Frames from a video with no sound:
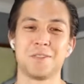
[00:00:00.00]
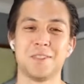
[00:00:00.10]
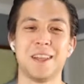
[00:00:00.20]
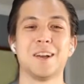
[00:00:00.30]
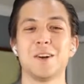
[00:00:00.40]

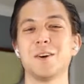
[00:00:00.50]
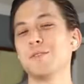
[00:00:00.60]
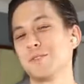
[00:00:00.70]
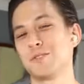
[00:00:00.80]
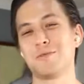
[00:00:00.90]
let
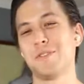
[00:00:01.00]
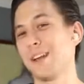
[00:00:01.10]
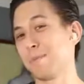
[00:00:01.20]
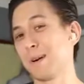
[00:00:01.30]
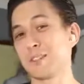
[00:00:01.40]
alone
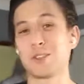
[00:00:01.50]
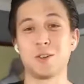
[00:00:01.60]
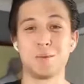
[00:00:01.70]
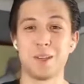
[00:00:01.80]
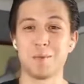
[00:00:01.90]
fighting Mexico to
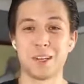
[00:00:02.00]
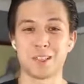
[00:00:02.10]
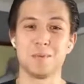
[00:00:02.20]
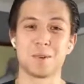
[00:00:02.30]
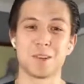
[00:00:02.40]
be the best
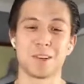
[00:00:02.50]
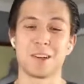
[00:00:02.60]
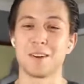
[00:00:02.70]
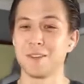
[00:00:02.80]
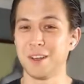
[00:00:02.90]
team in CONCACAF.